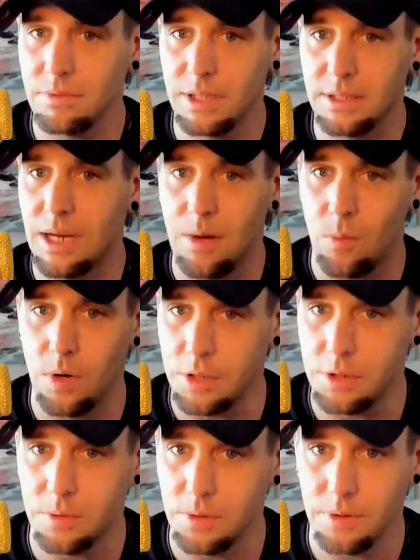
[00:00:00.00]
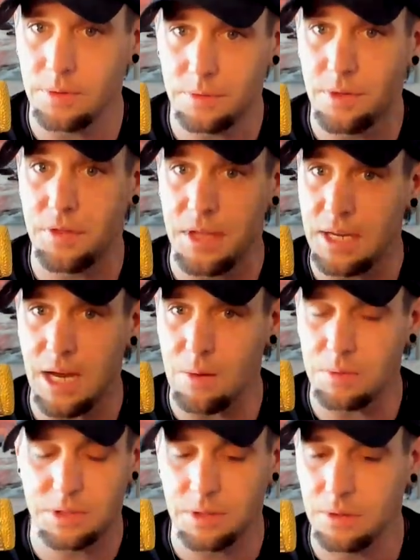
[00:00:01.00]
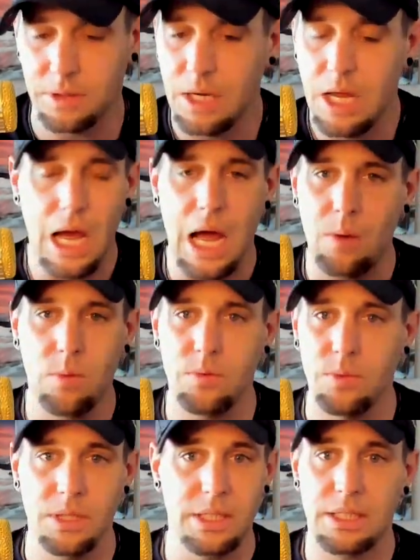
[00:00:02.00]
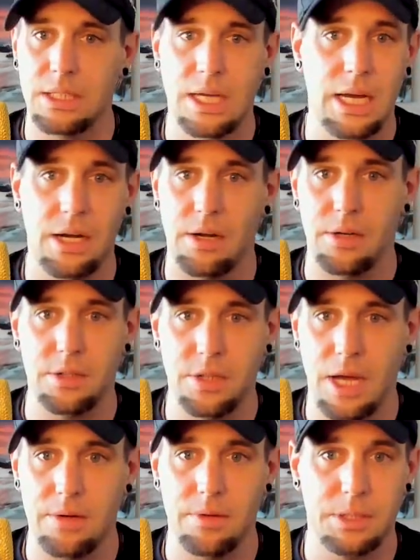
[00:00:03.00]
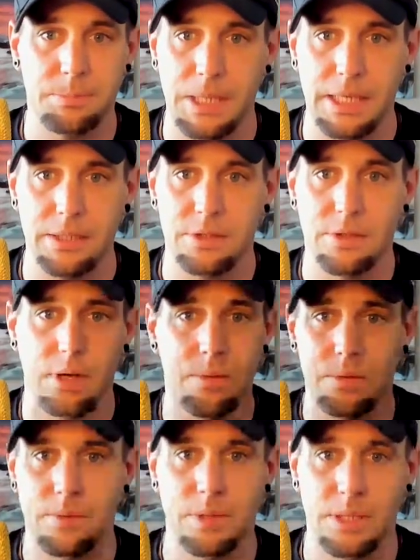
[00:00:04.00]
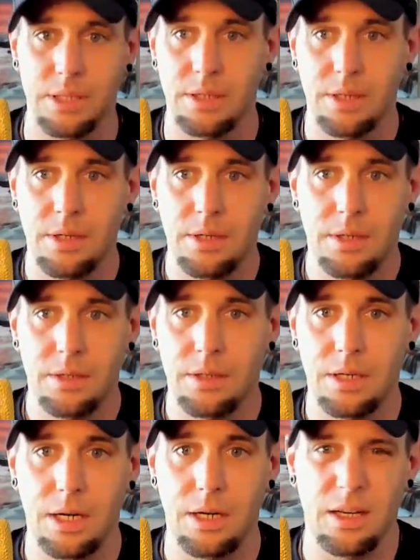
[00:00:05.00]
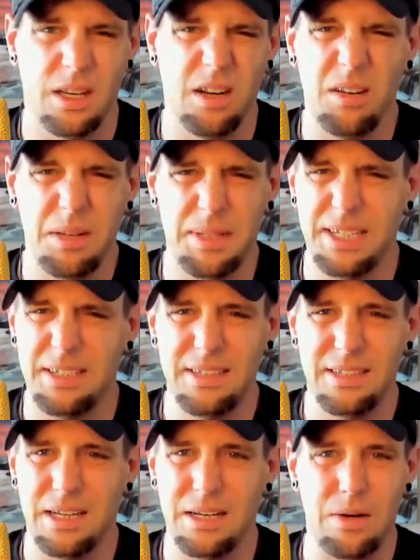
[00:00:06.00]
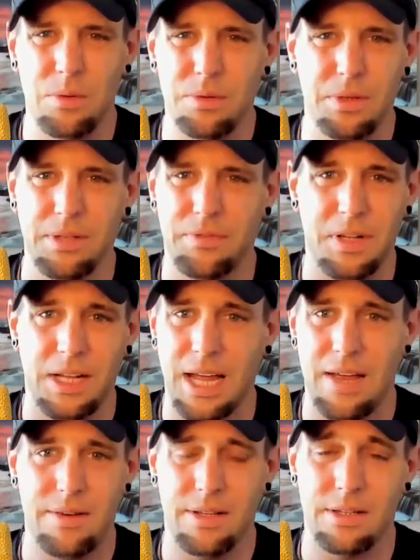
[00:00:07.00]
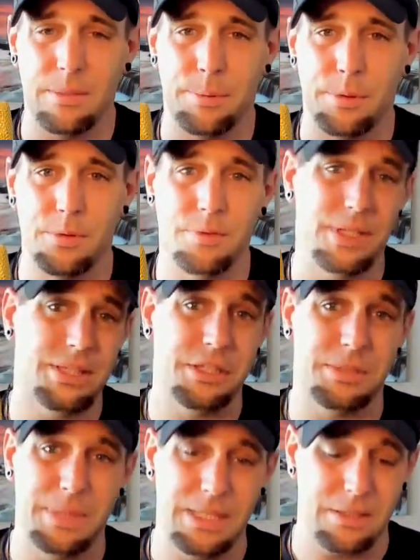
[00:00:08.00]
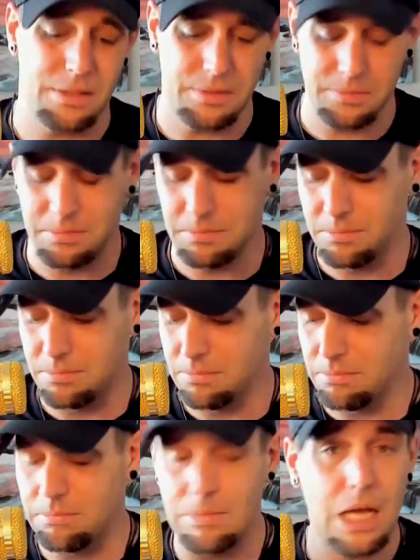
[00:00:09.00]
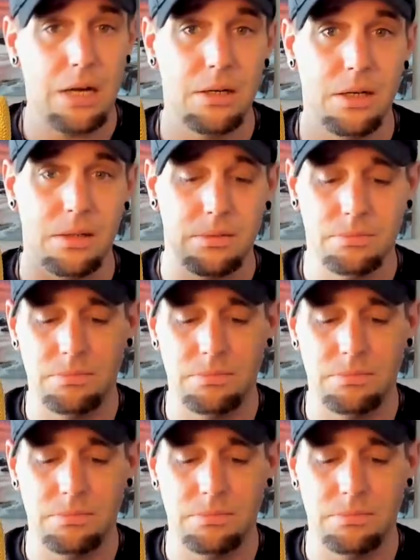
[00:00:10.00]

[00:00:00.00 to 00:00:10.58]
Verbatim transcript: as I wanted you to, to think I was doing, I wouldn't really care to try to explain it to you. I wouldn't really, uh, you know what I mean? I, I wouldn't really feel like I have anything to prove. That's just me, though. I don't know.